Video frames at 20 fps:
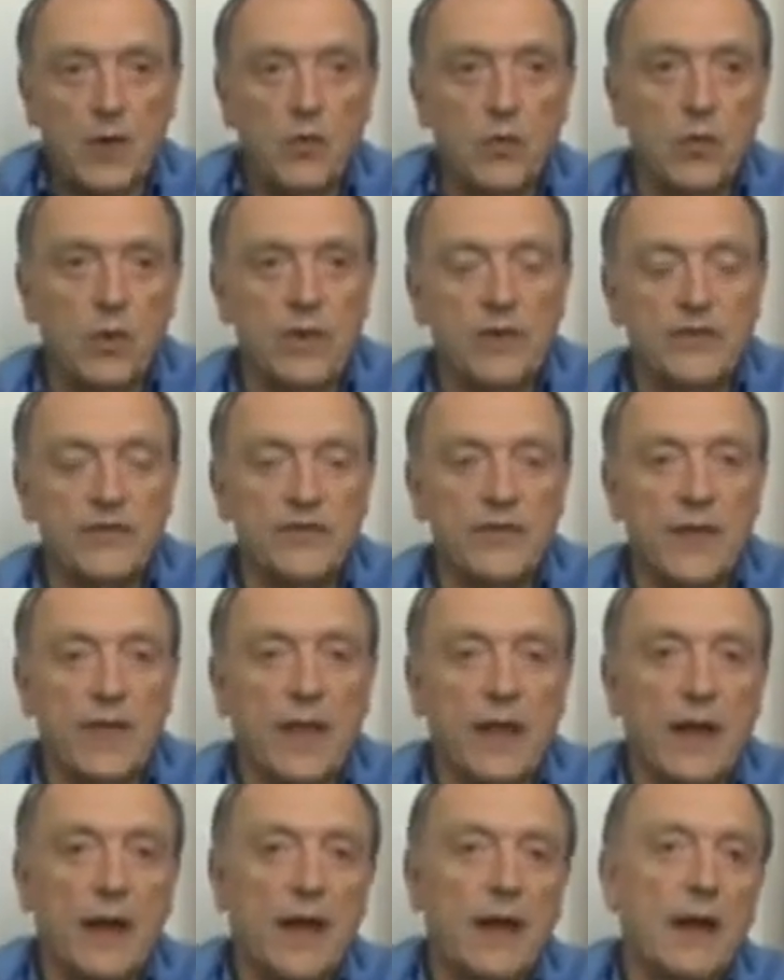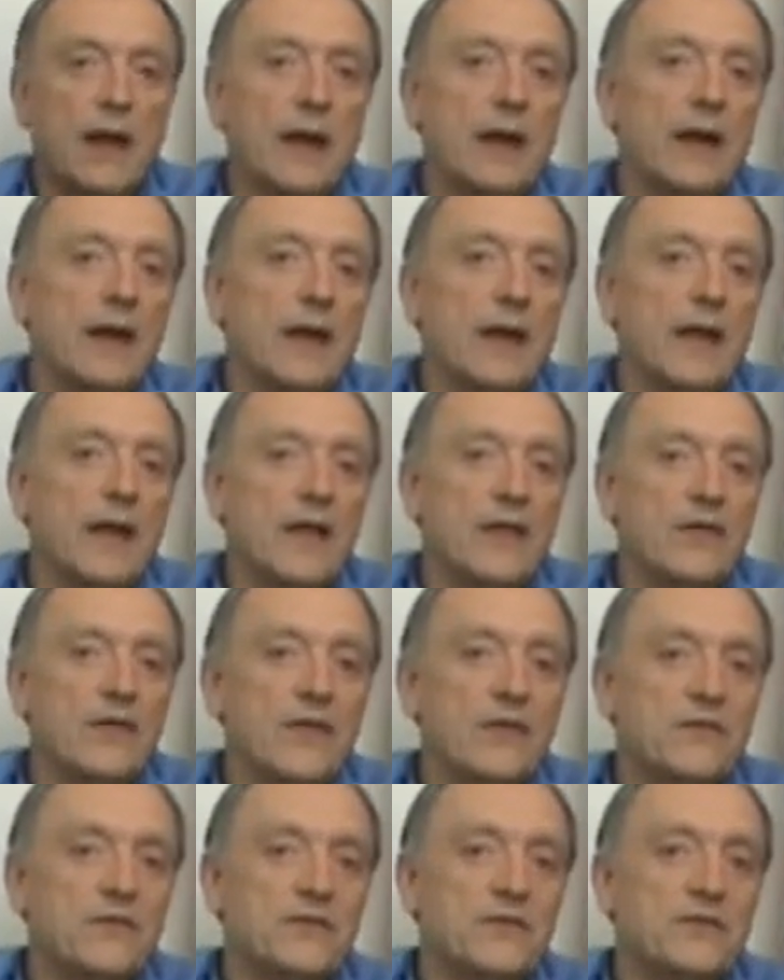with
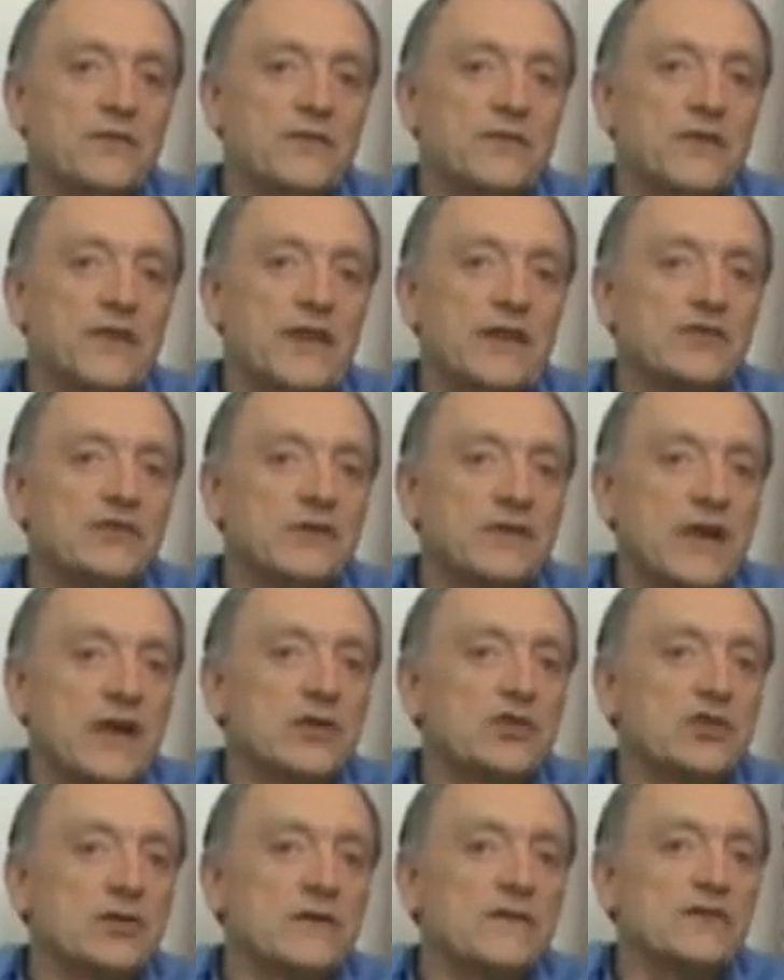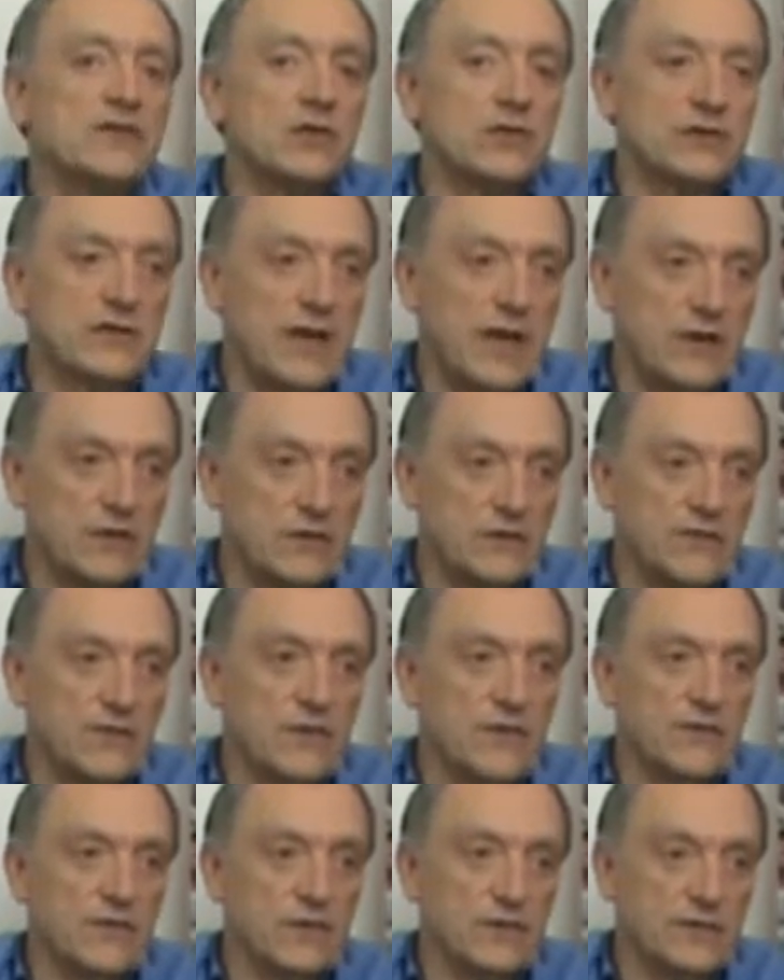the introduction of surtitles for
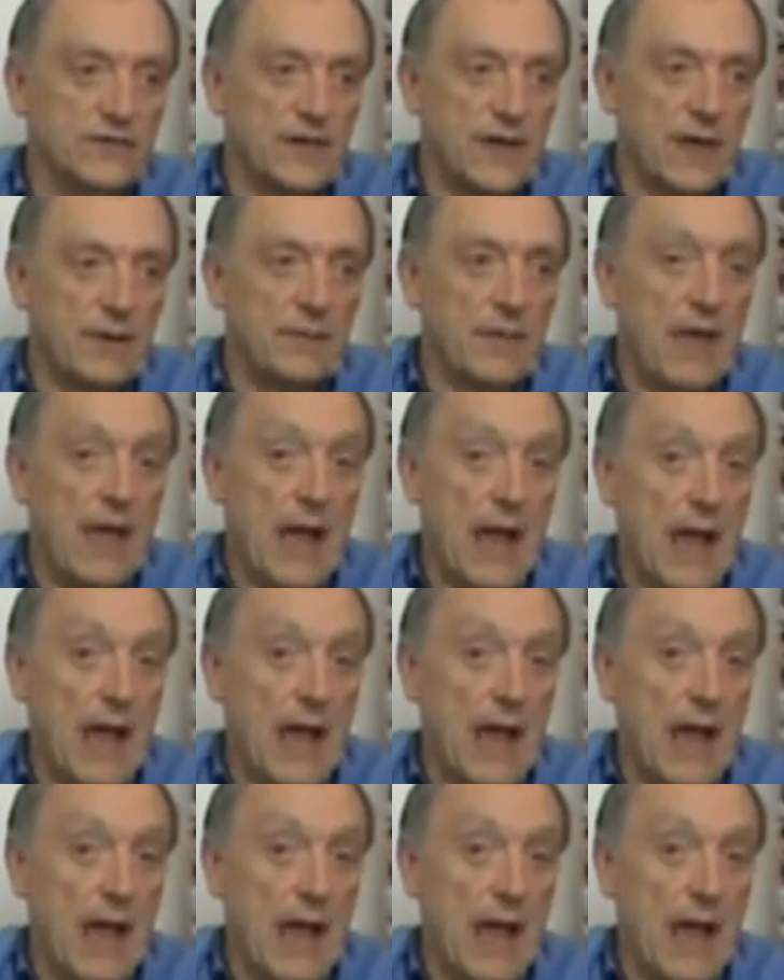the first time.